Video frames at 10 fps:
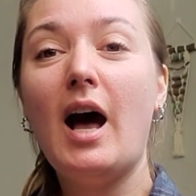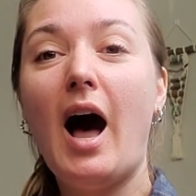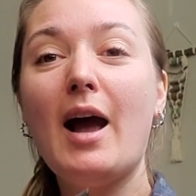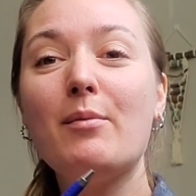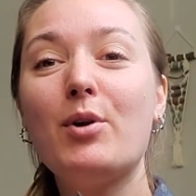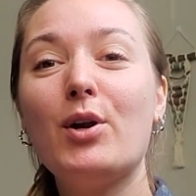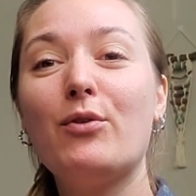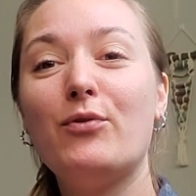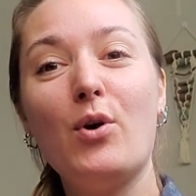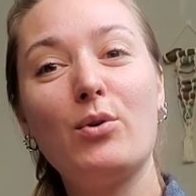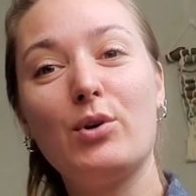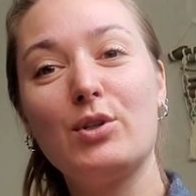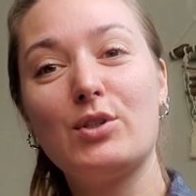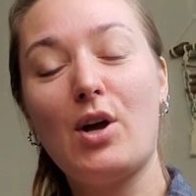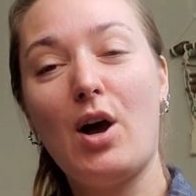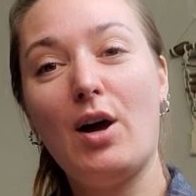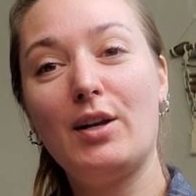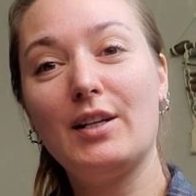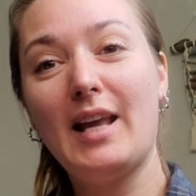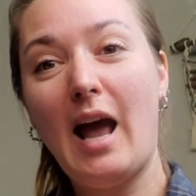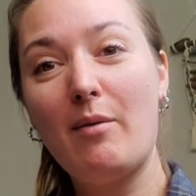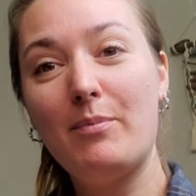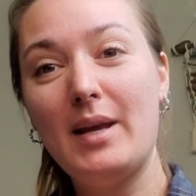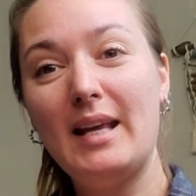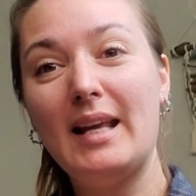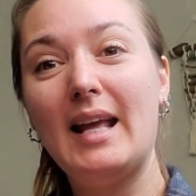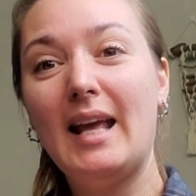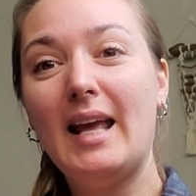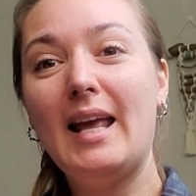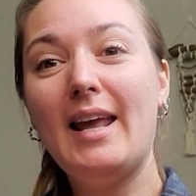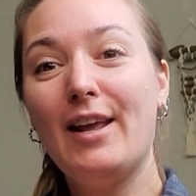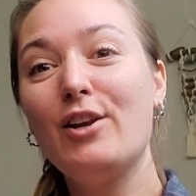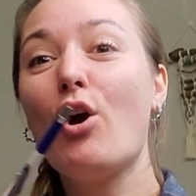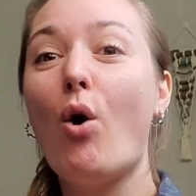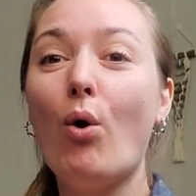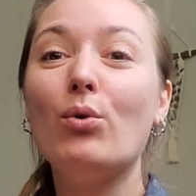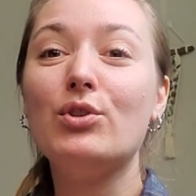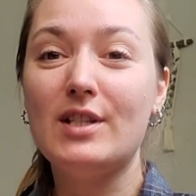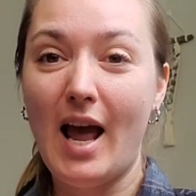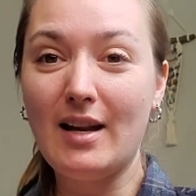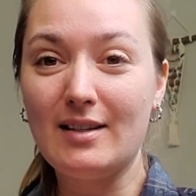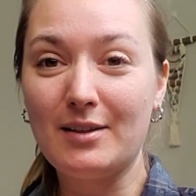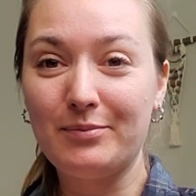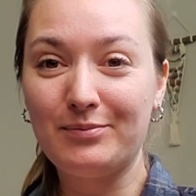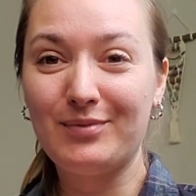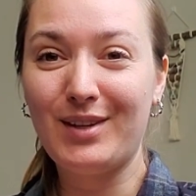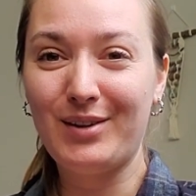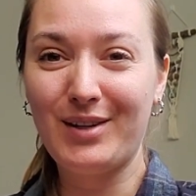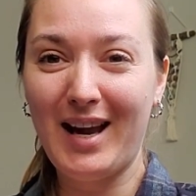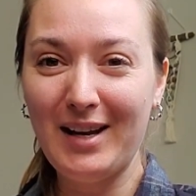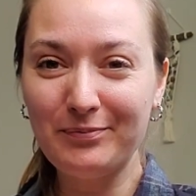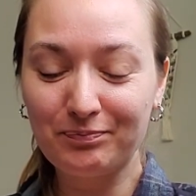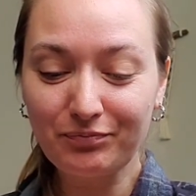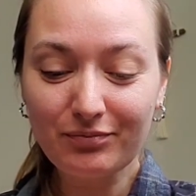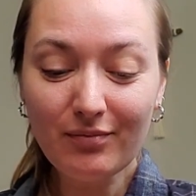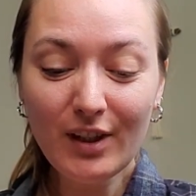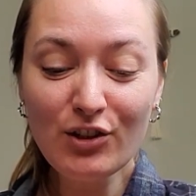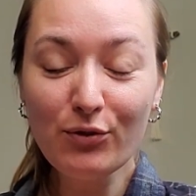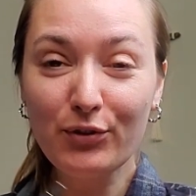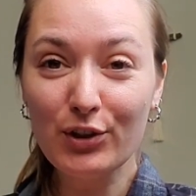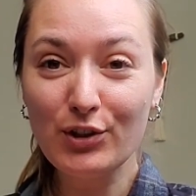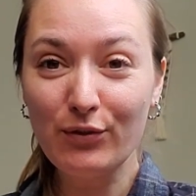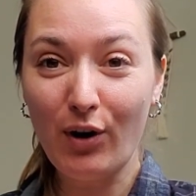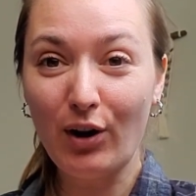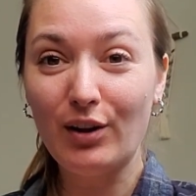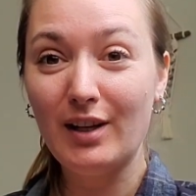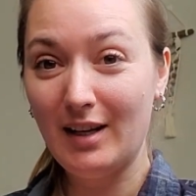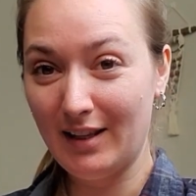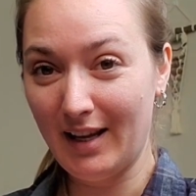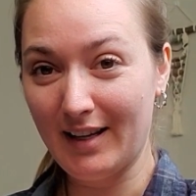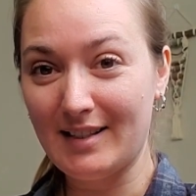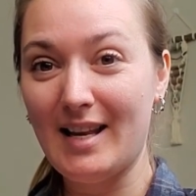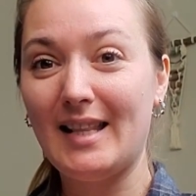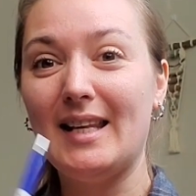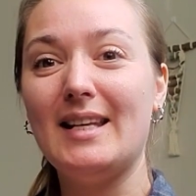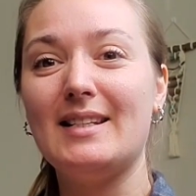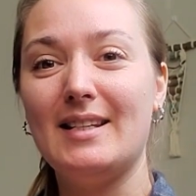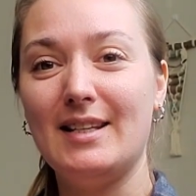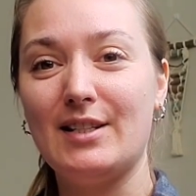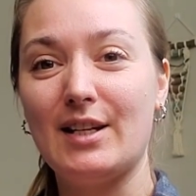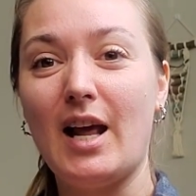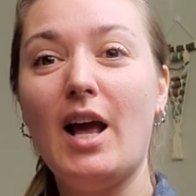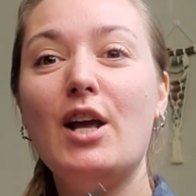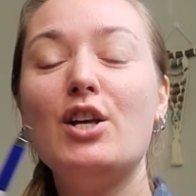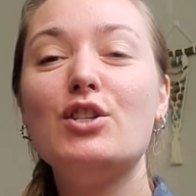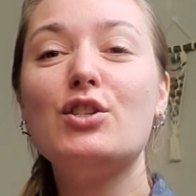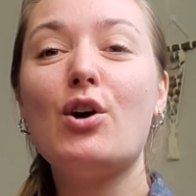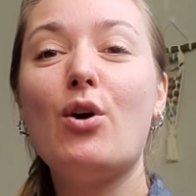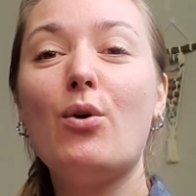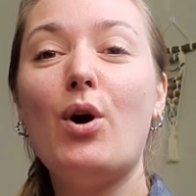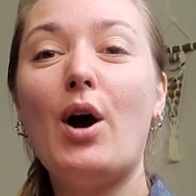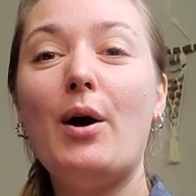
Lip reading: I am gonna focus on camping in your own tent. Okay, so first of all, like I said, a season. So